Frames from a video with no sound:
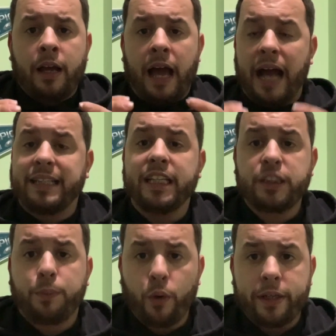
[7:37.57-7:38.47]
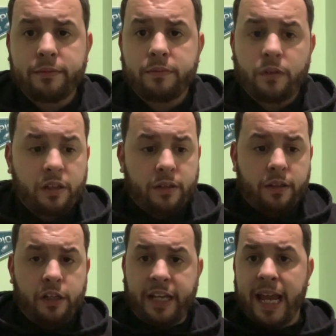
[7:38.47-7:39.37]
At this point,
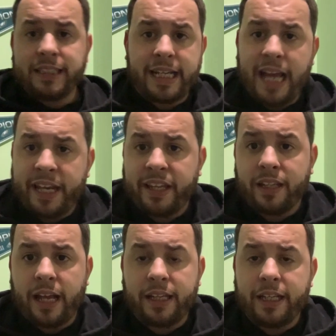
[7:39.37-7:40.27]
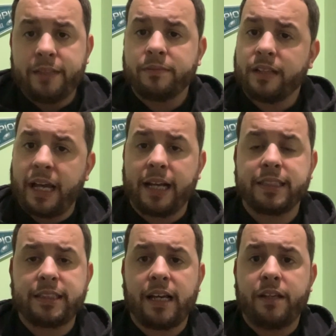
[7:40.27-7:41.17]
you can't take anything lightly. Like I
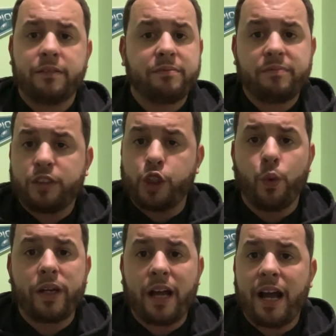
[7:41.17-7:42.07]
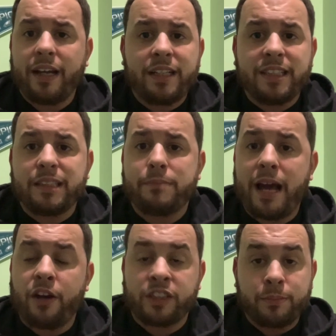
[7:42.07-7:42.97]
said, 2-9, it doesn't
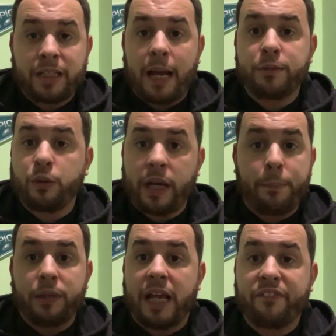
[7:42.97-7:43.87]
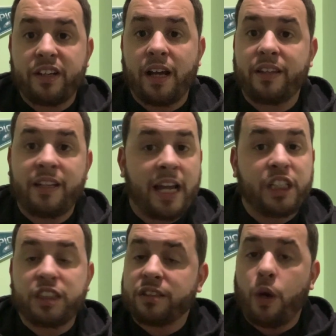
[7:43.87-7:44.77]
matter. Sometimes when they play for nothing, they
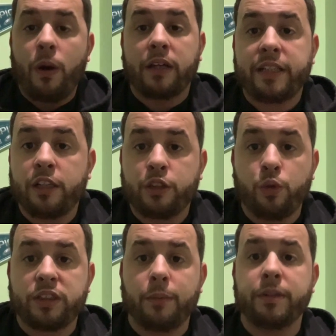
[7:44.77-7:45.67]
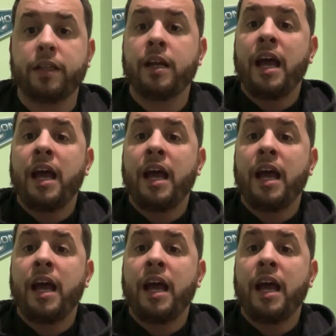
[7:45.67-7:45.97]
just go out there and do something.